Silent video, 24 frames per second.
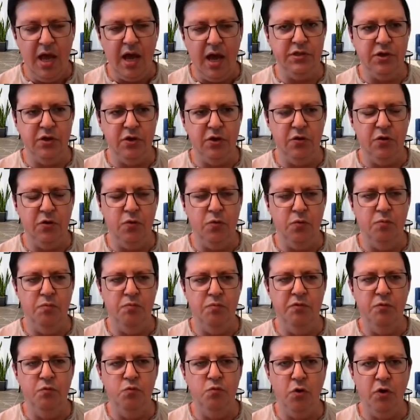So
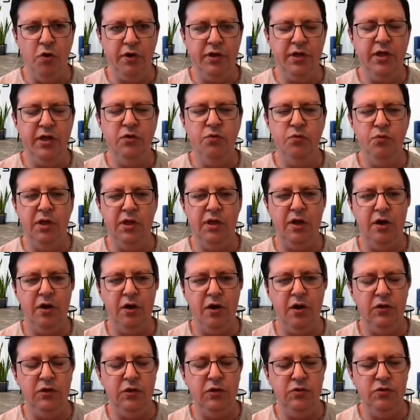working really
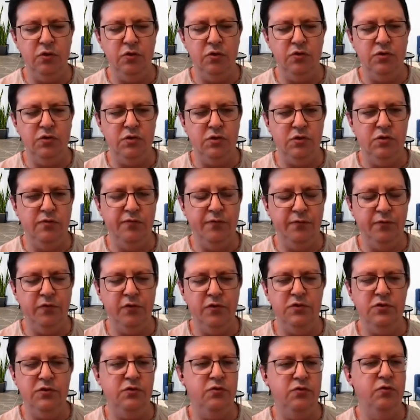hard on those
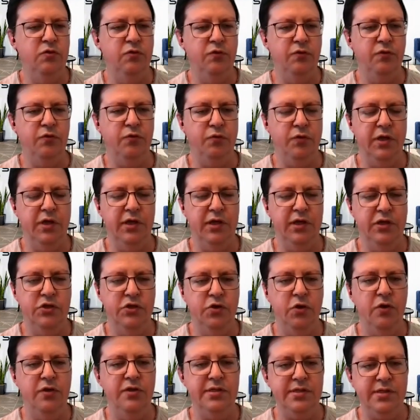first two or three
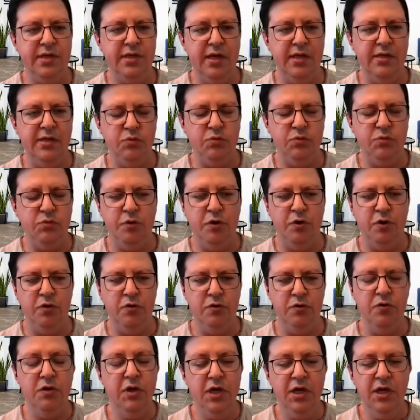joint sales with a
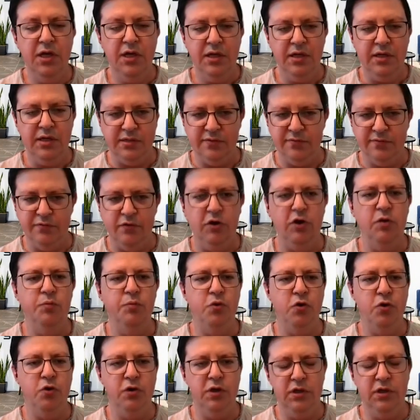partner is very
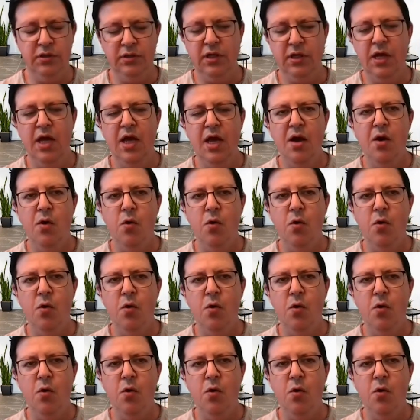important.